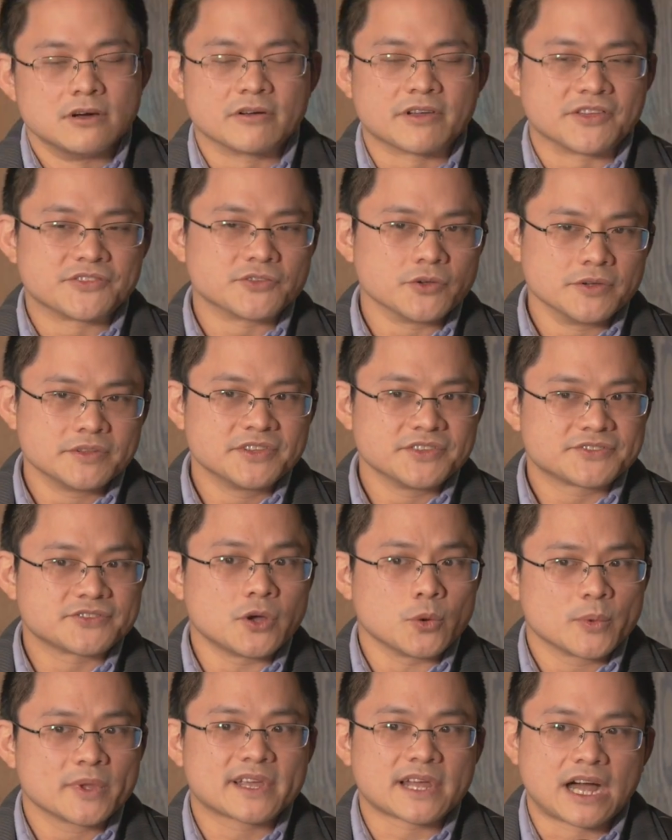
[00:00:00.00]
Okay, so in this
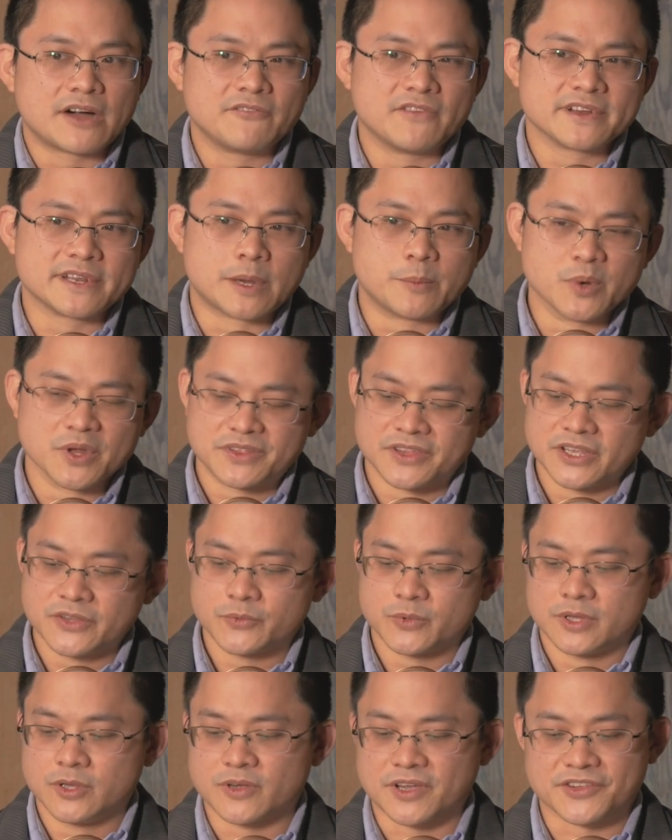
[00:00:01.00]
talk, we cover a number of
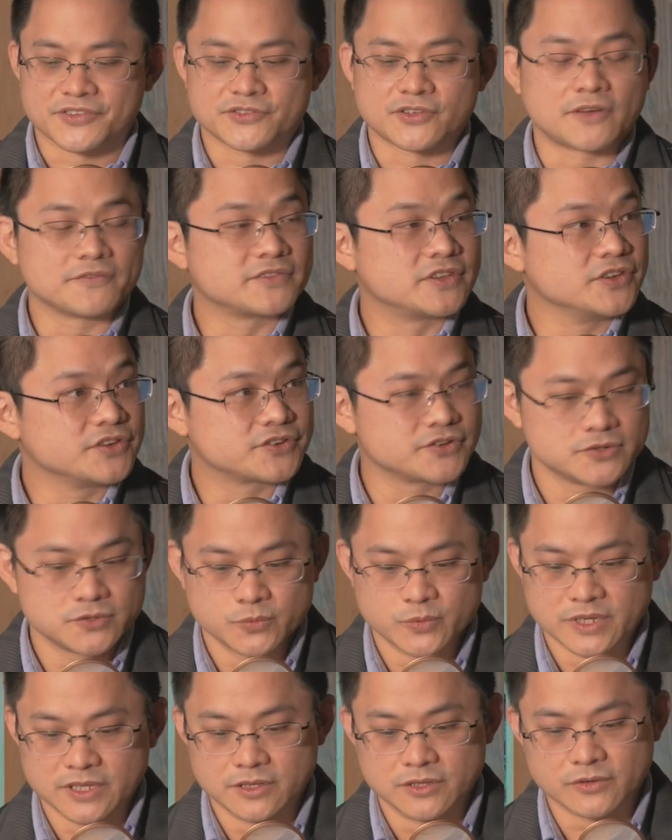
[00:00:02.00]
things. We look at soft tissue,
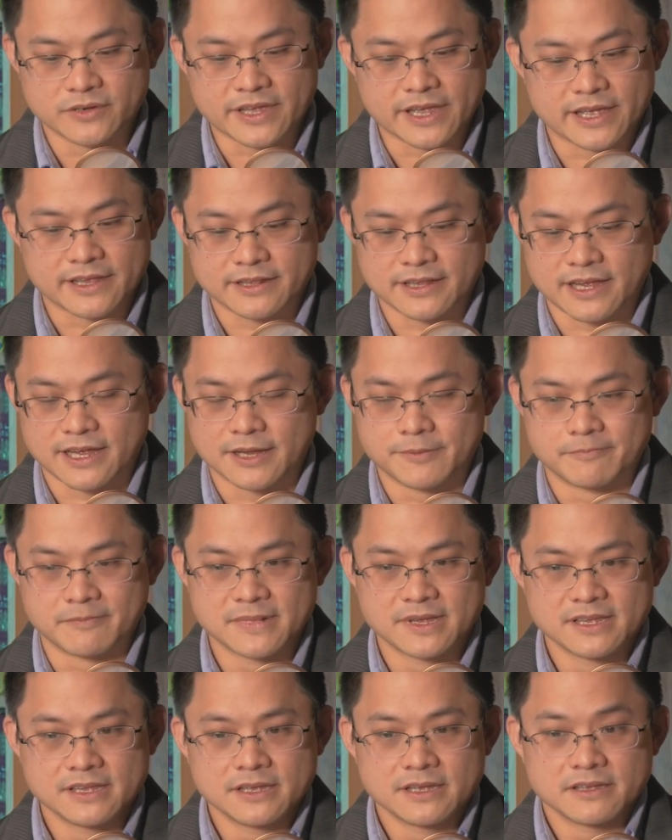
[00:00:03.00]
we mm -hmm. look at um,
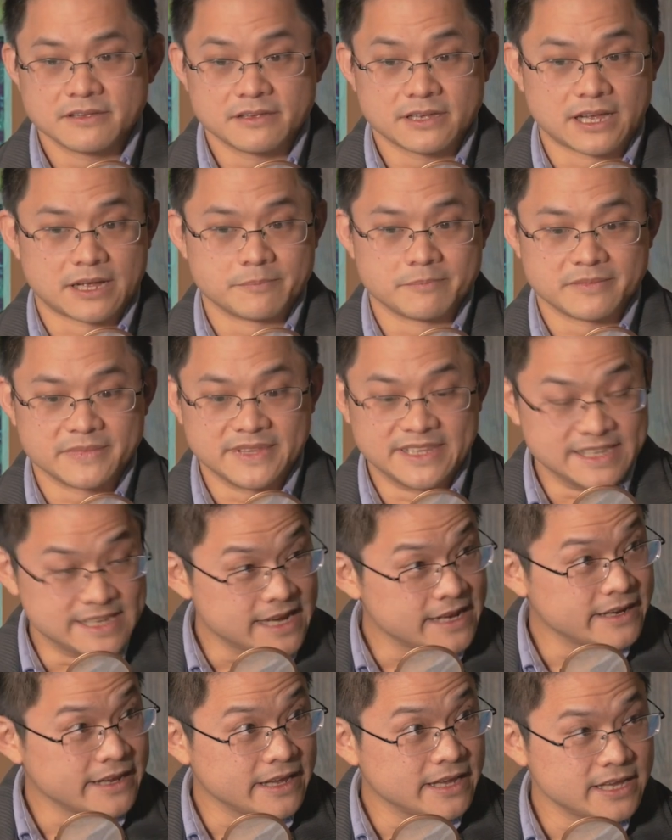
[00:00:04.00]
um,
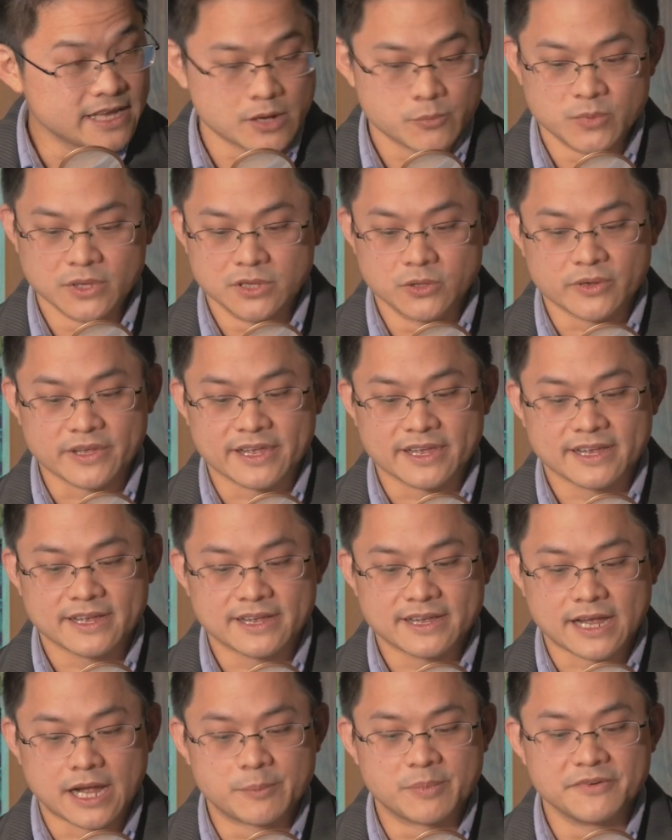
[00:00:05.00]
DNA and we look at
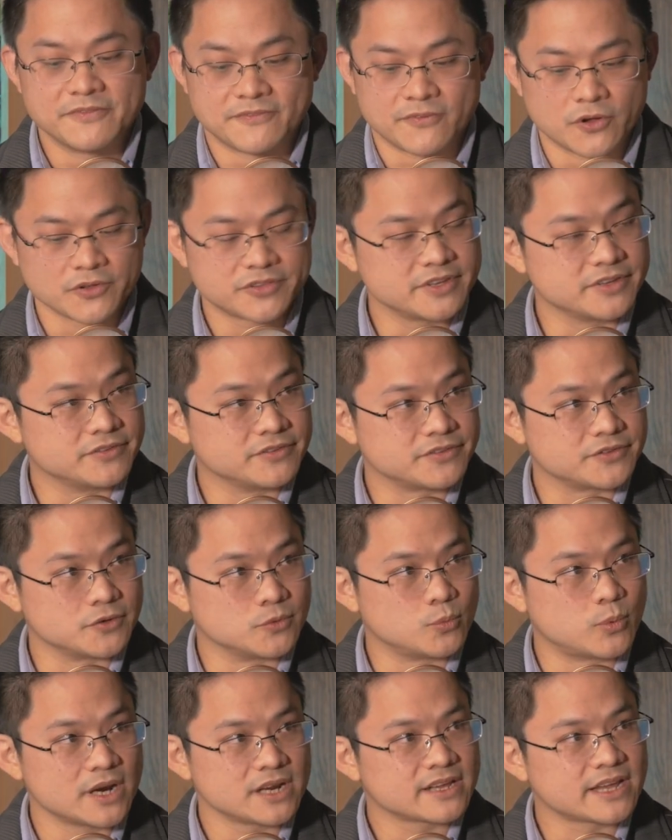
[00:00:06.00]
carbon 14. So,
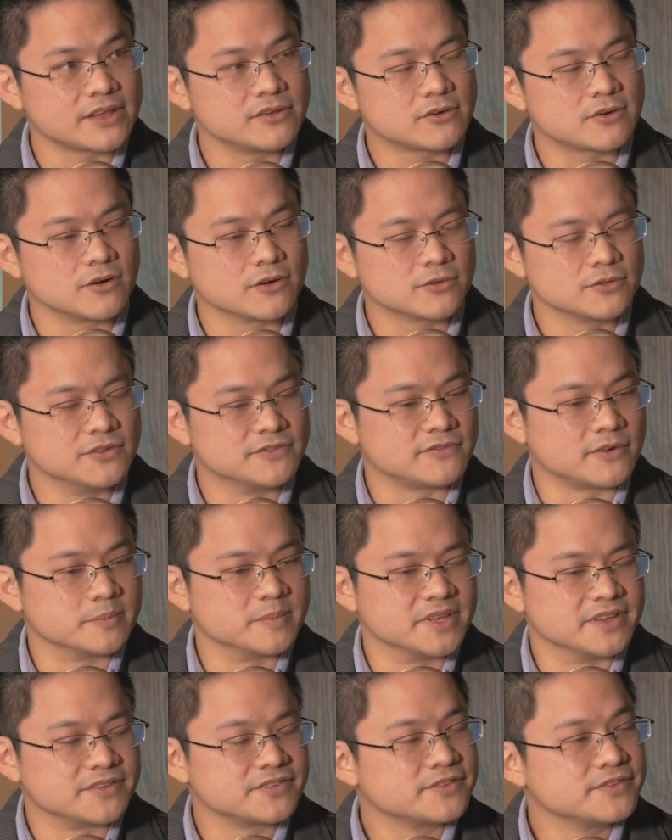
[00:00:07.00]
what can you conclude from
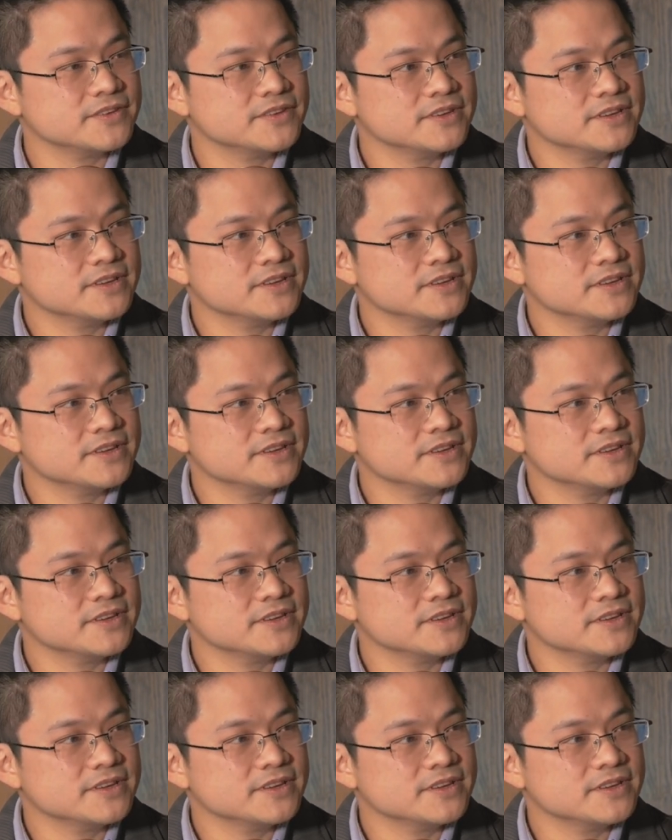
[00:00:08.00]
this?